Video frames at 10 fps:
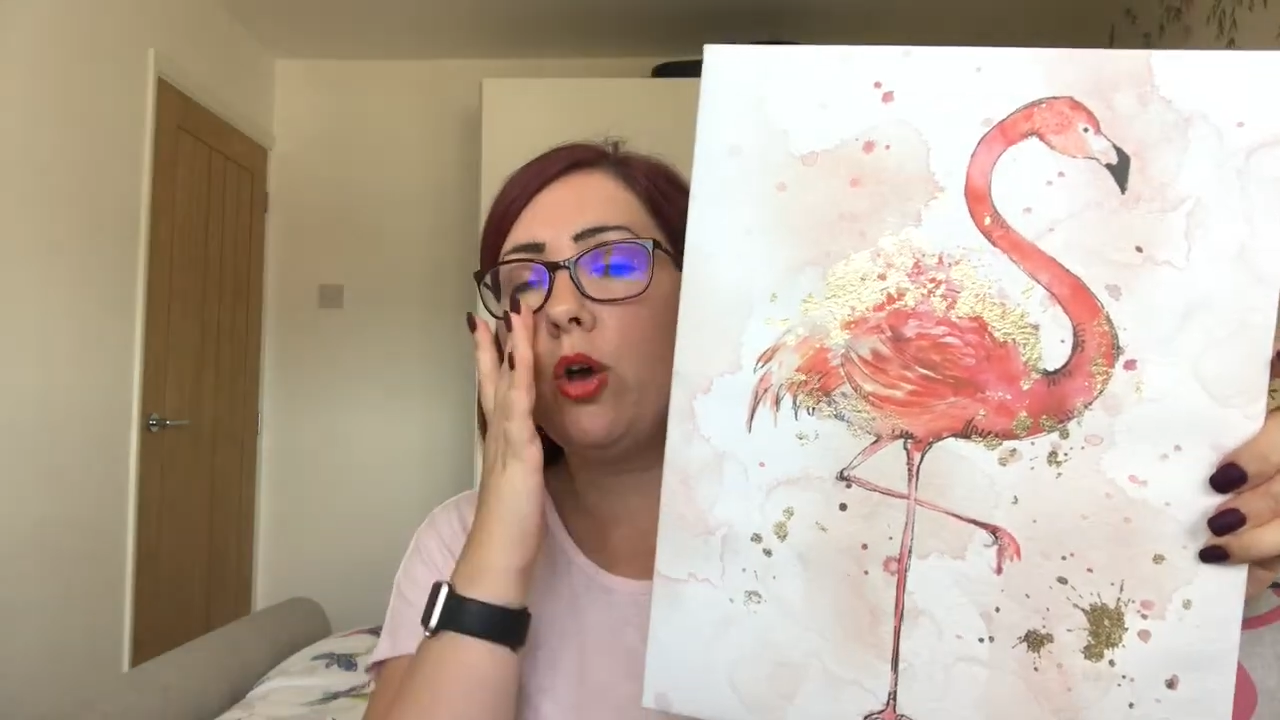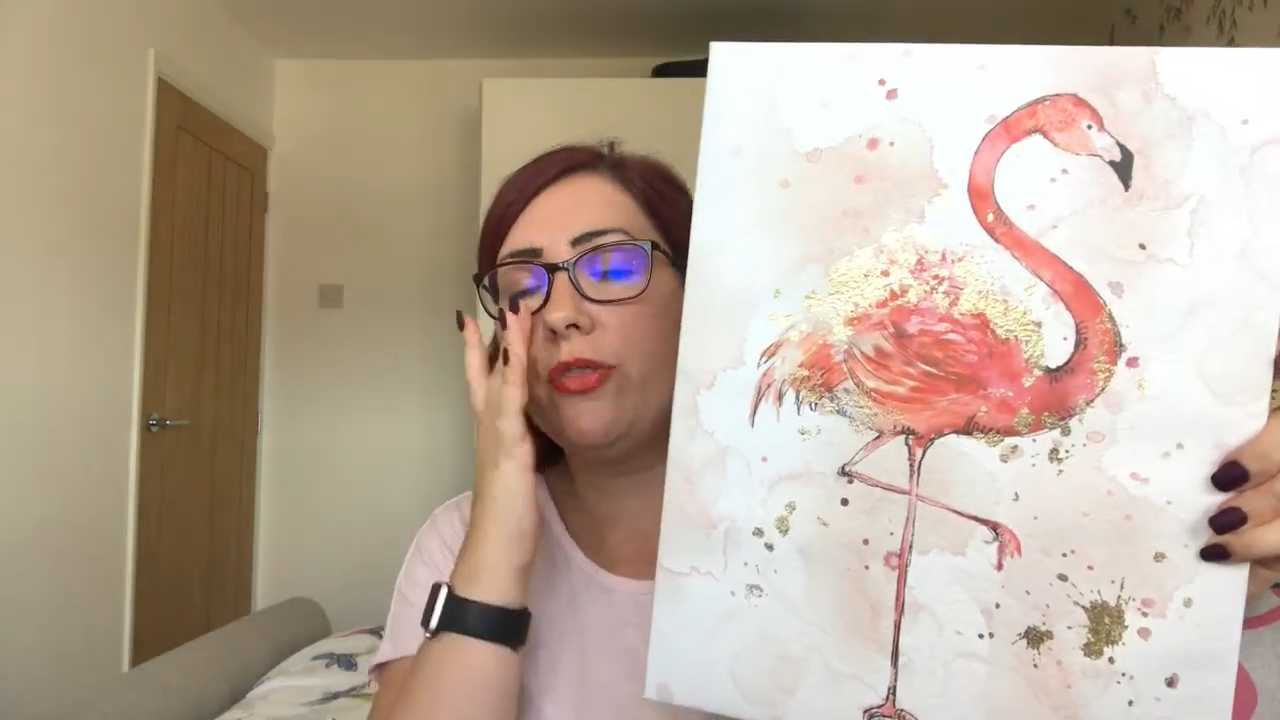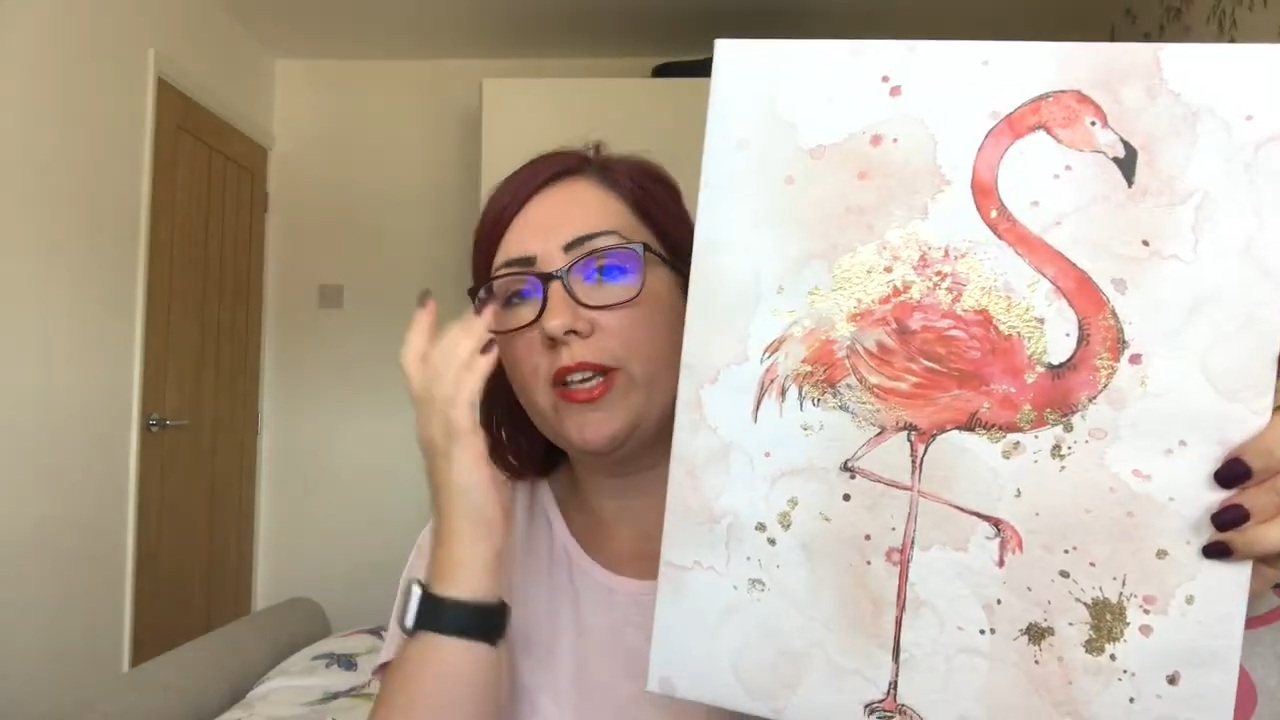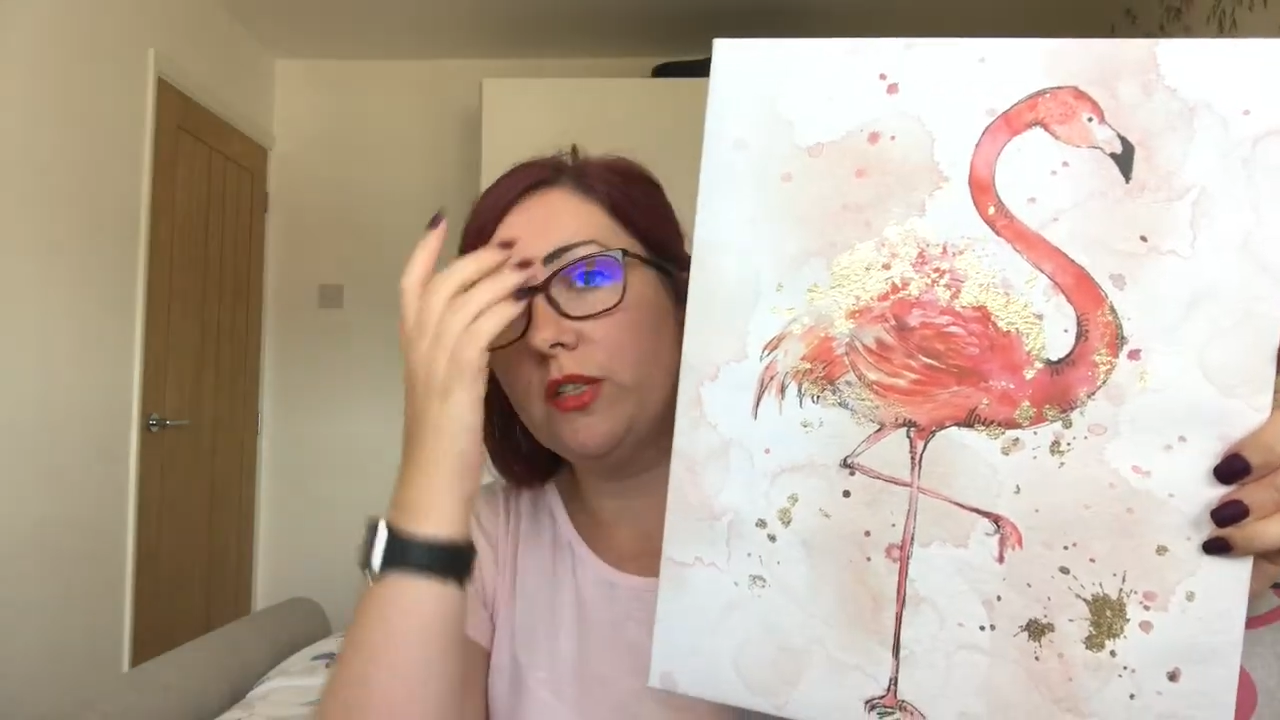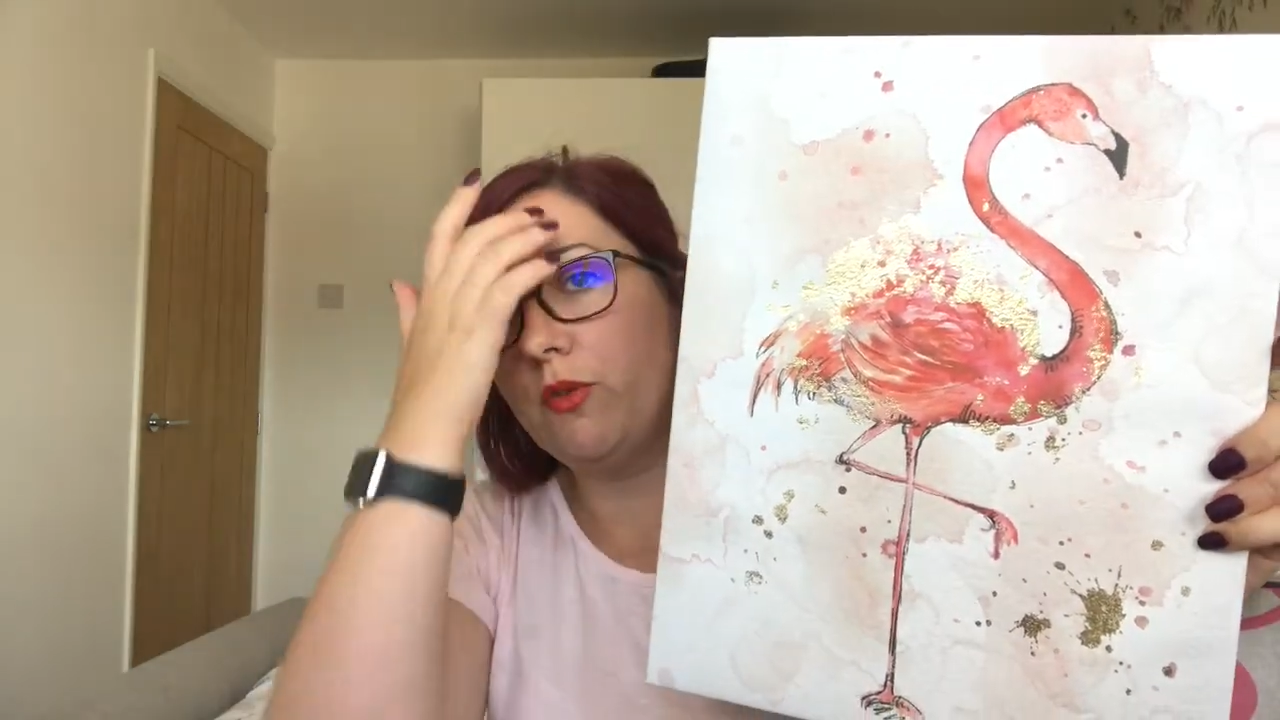
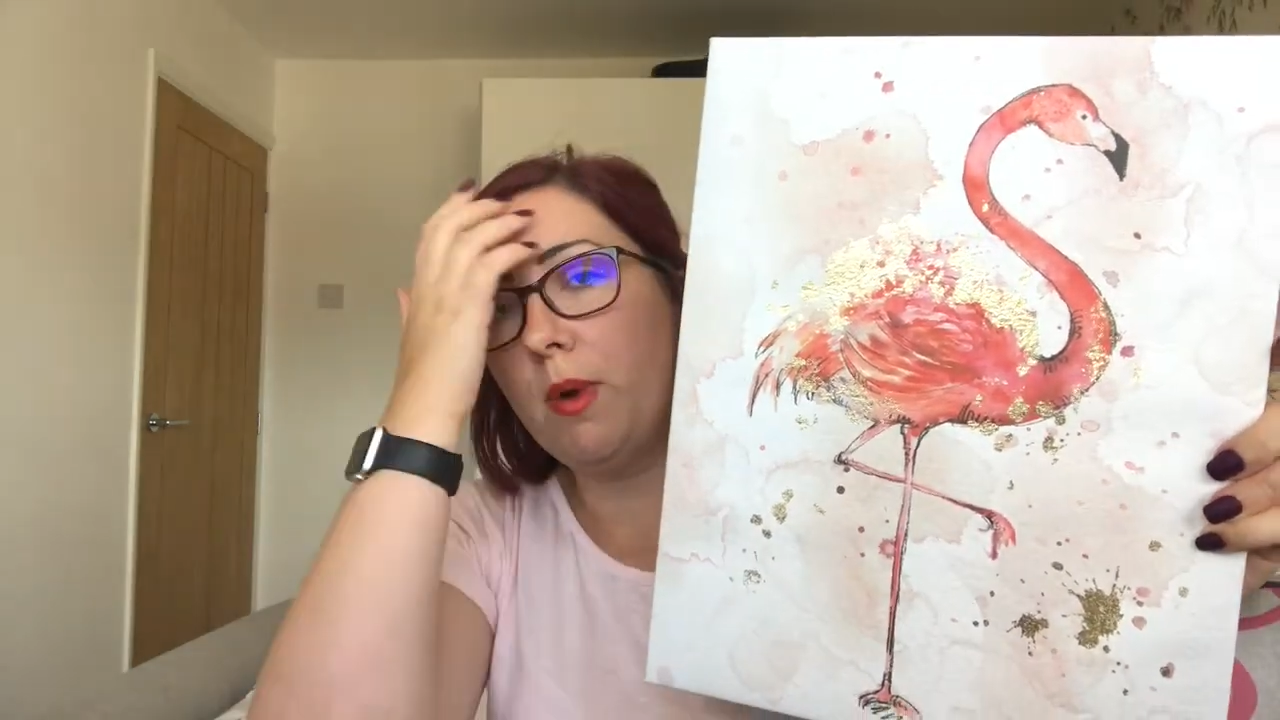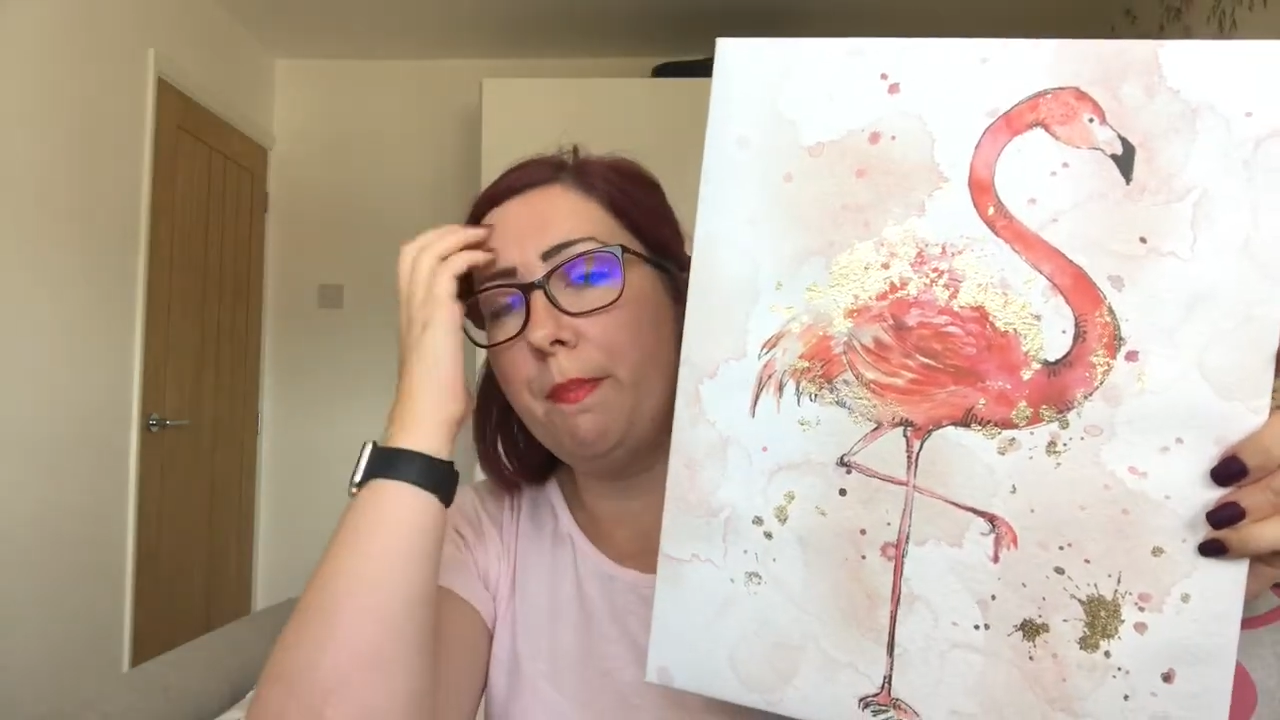got this for